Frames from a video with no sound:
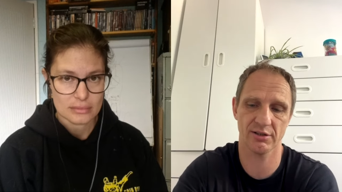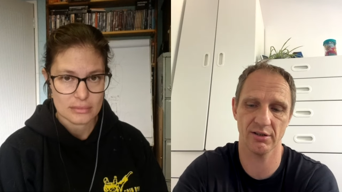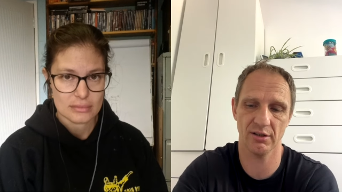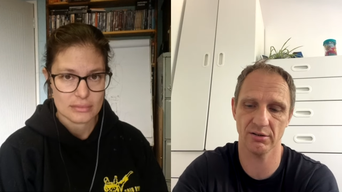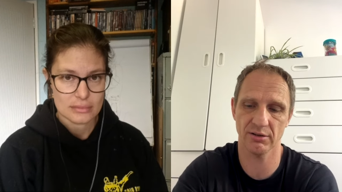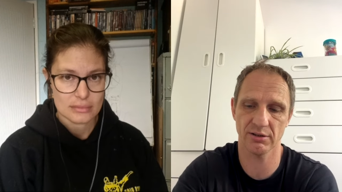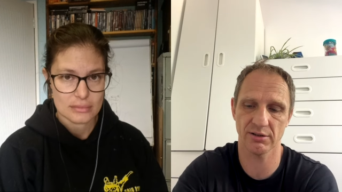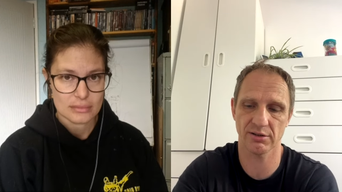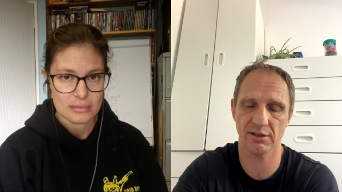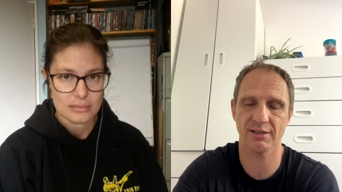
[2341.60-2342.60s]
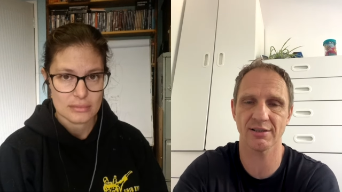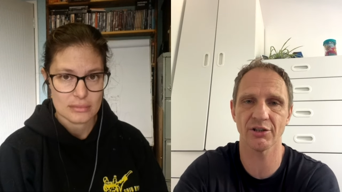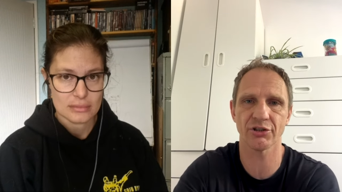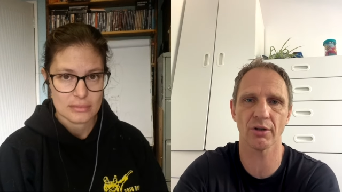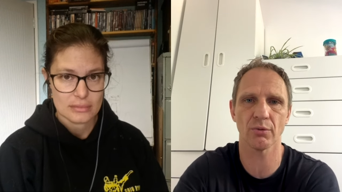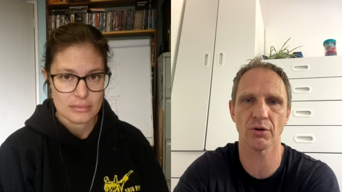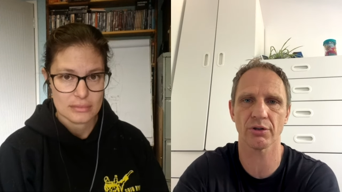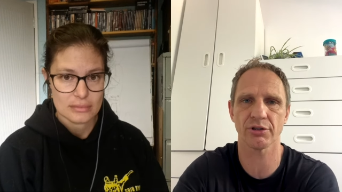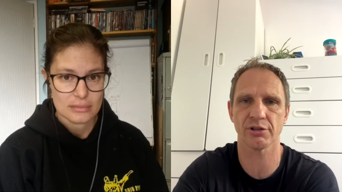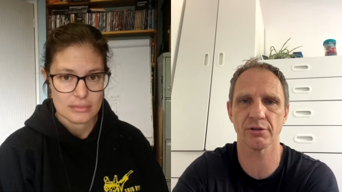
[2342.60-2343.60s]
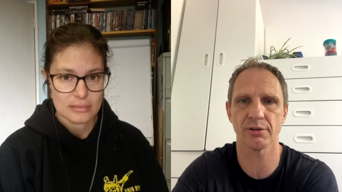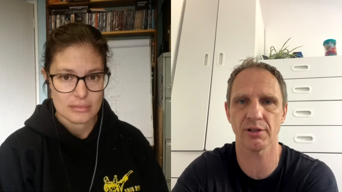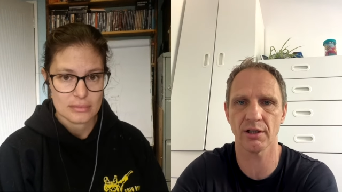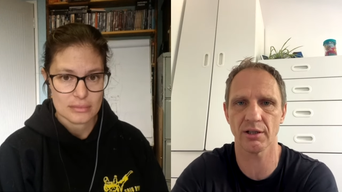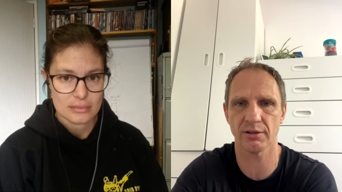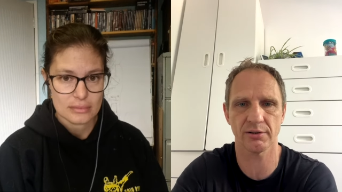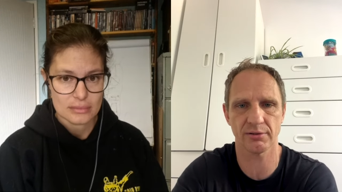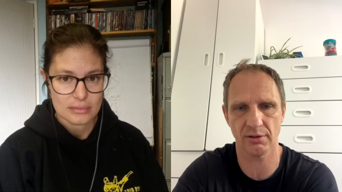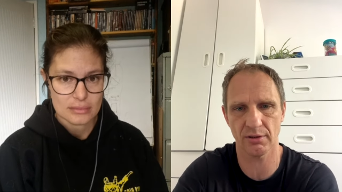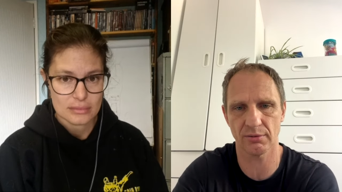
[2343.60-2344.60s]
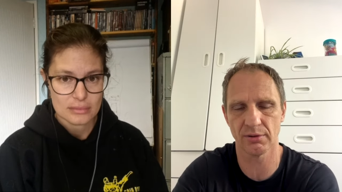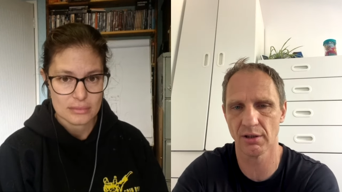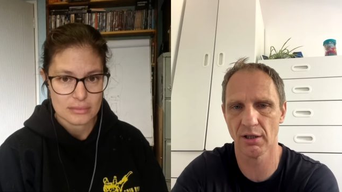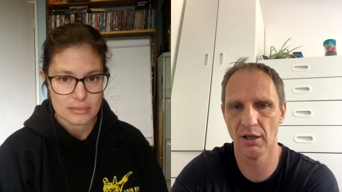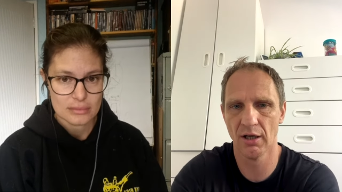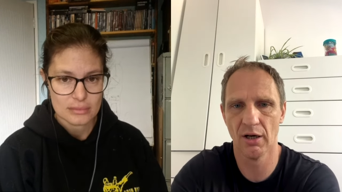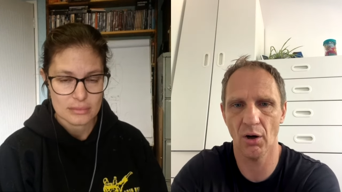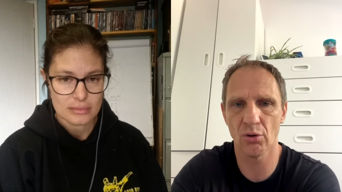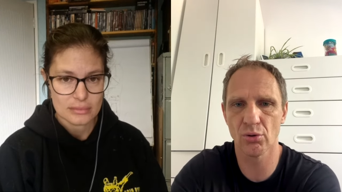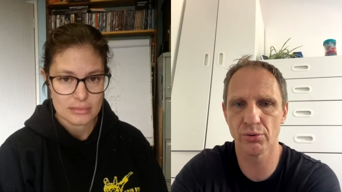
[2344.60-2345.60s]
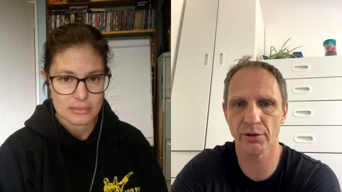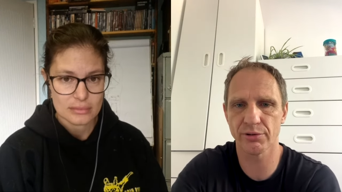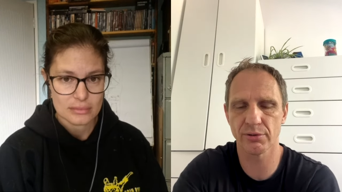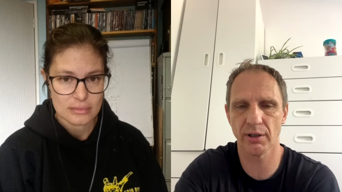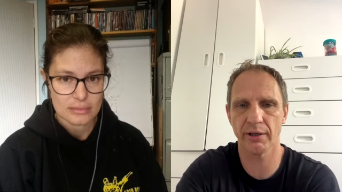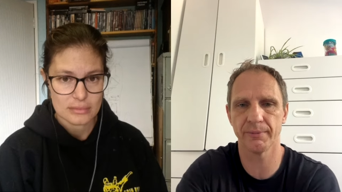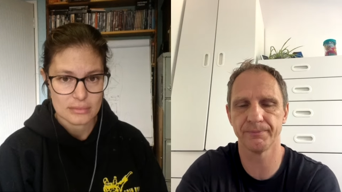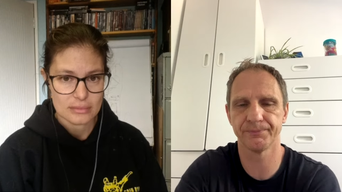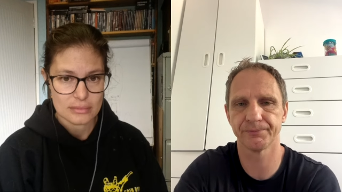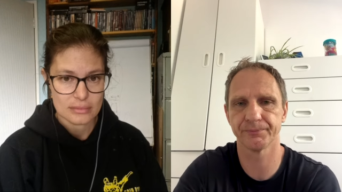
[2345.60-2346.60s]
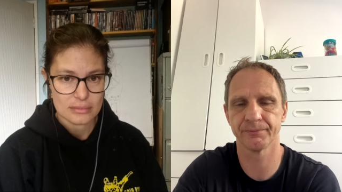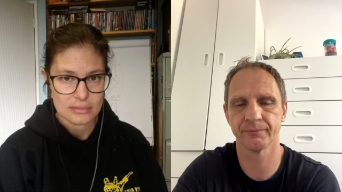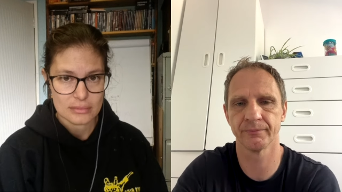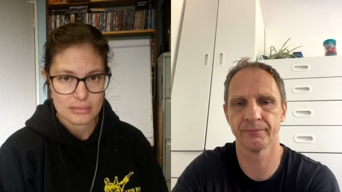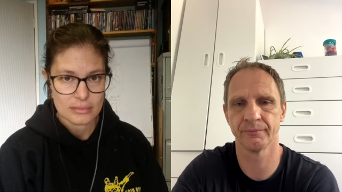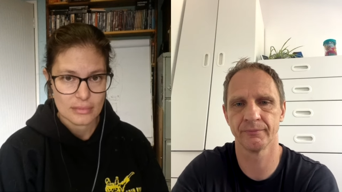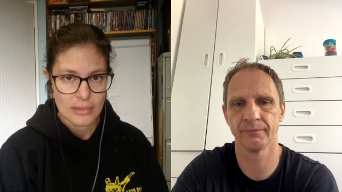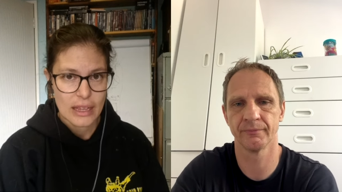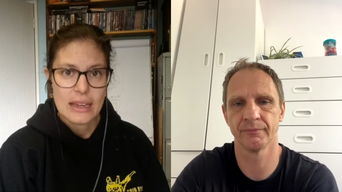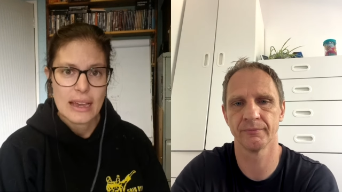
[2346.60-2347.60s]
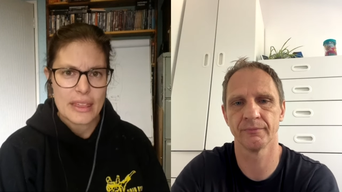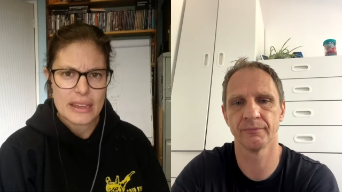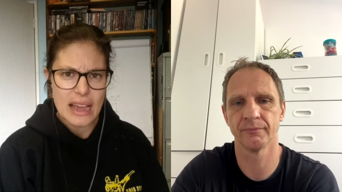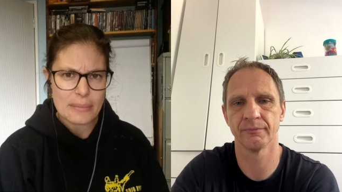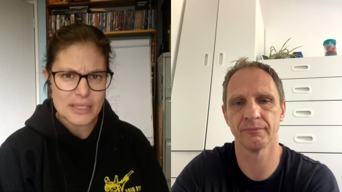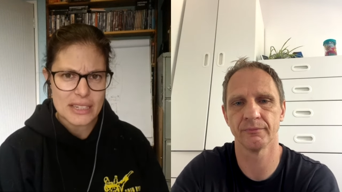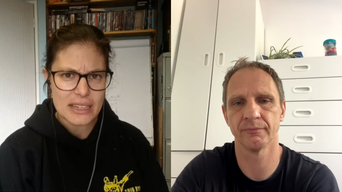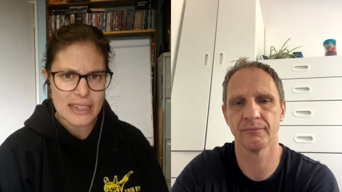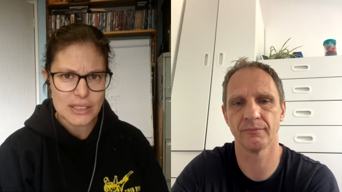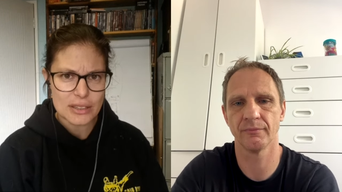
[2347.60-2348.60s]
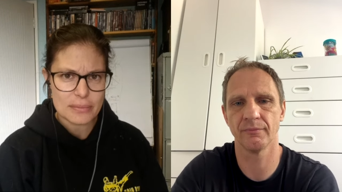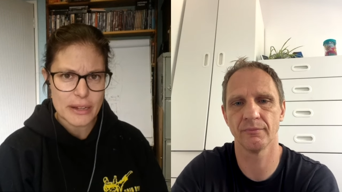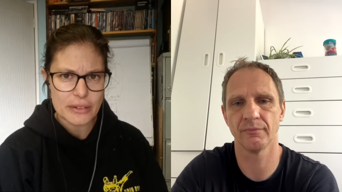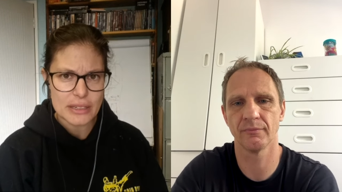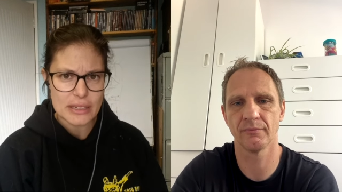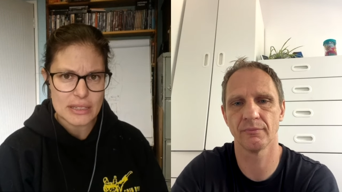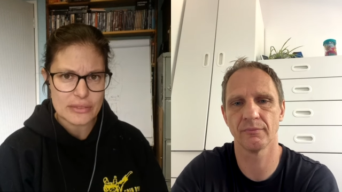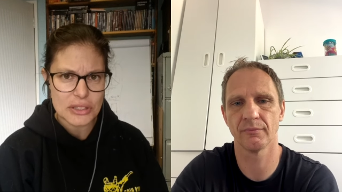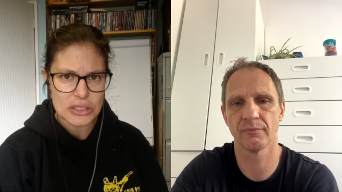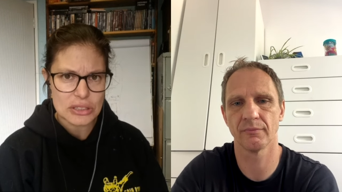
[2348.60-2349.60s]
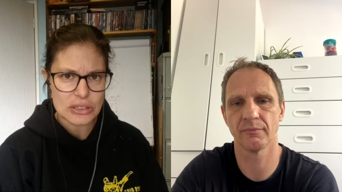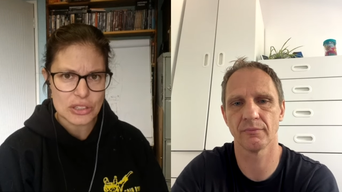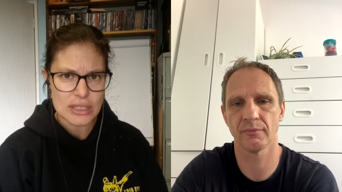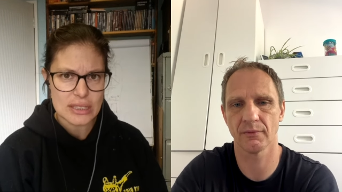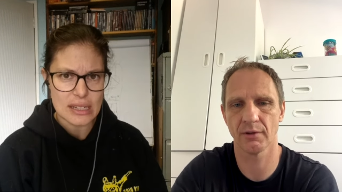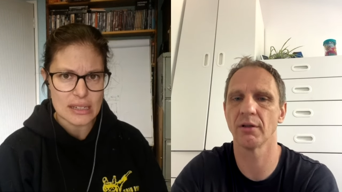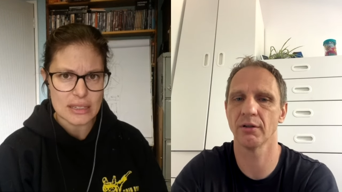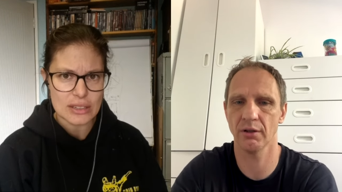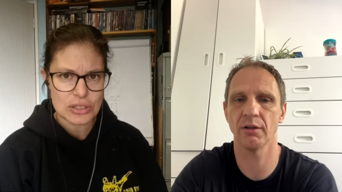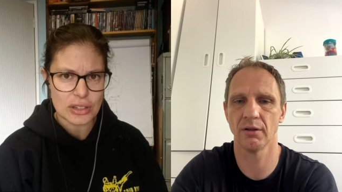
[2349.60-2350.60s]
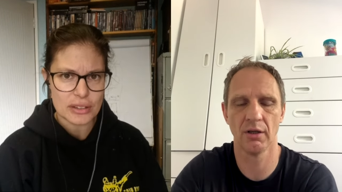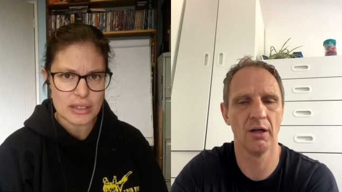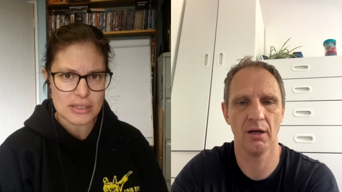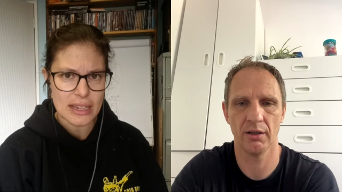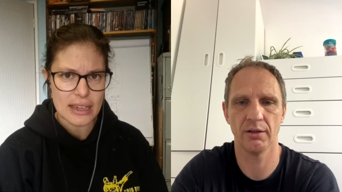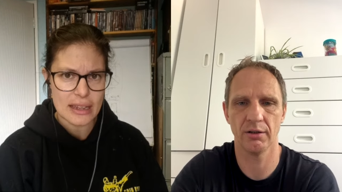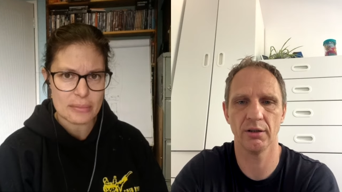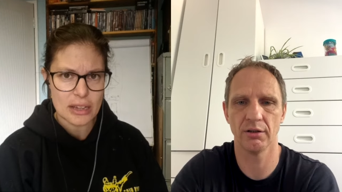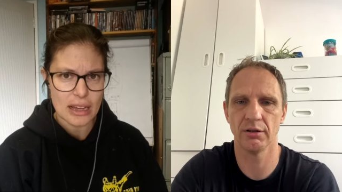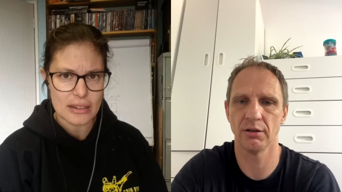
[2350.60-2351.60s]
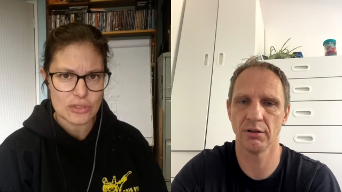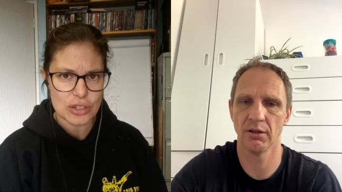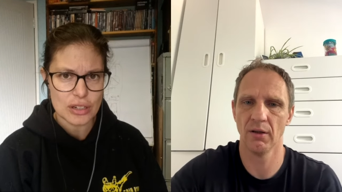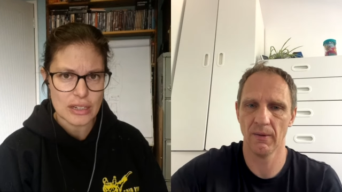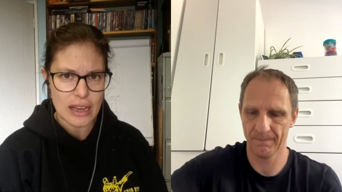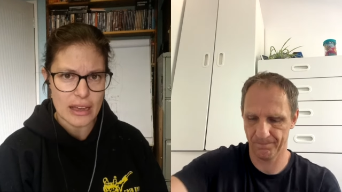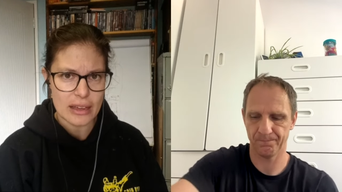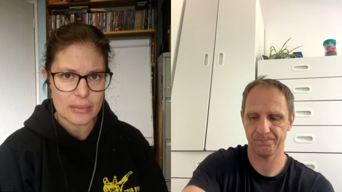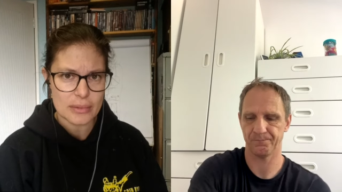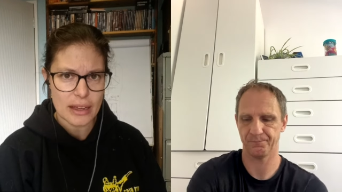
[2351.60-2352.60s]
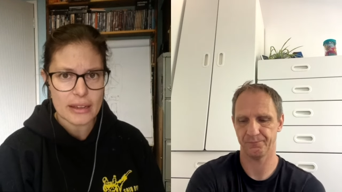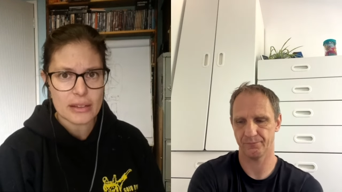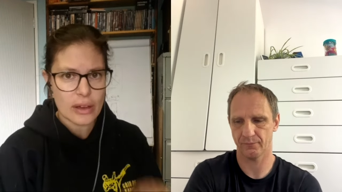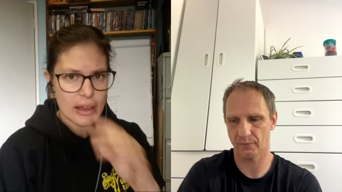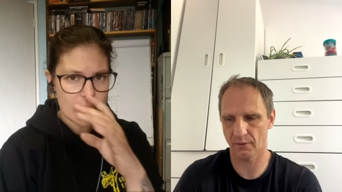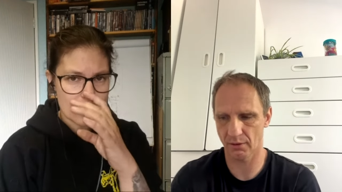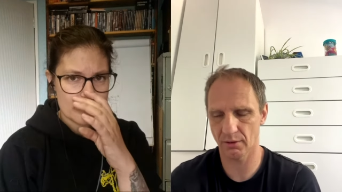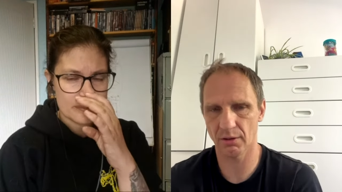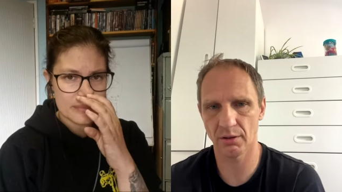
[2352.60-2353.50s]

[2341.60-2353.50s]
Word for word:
Speaker 1: you know essential work she's doing there, and all kudos to her.
Speaker 2: I think I must connect with Mary Stevens because she sounds like yeah. she's on the same kind of journey I am. Like, um,